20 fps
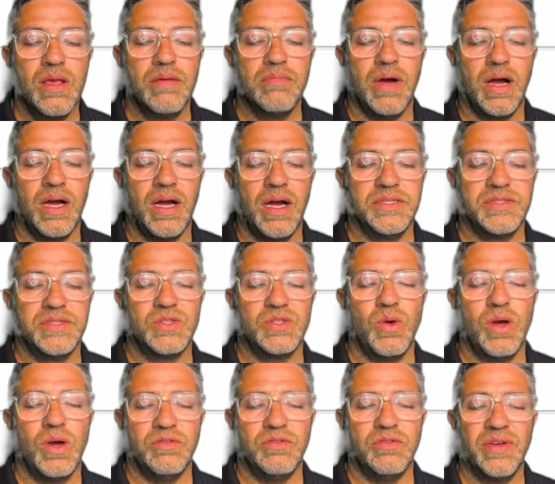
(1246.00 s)
minus
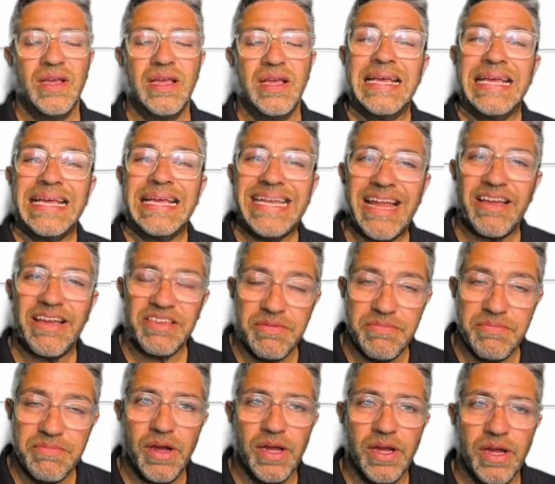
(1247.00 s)
12. Now you
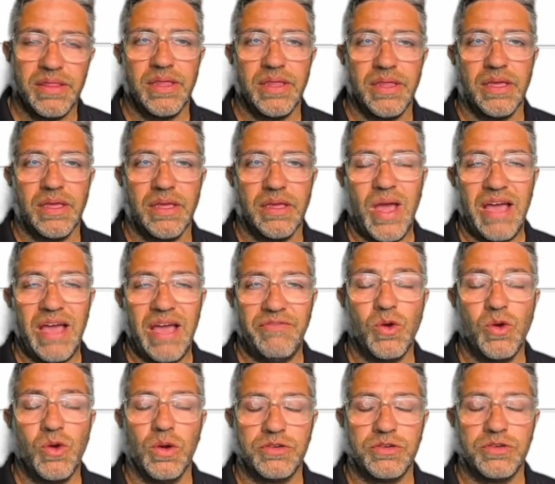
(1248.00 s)
might think we have a
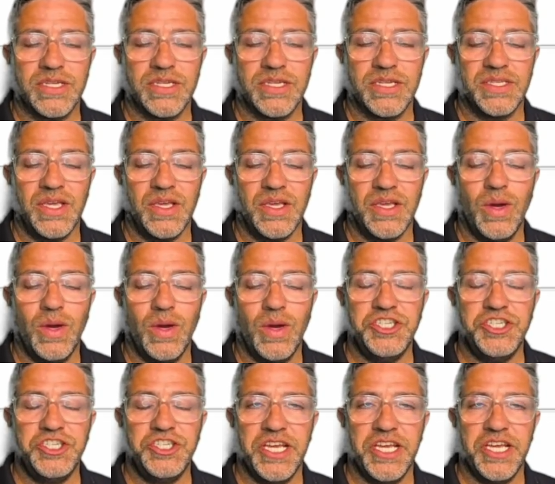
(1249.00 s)
quadratic
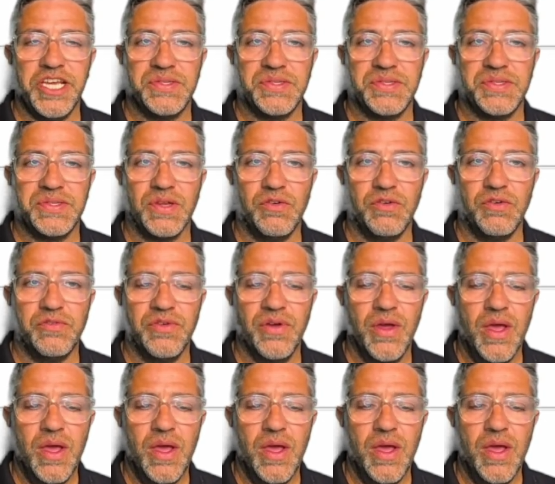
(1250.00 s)
equation here to solve,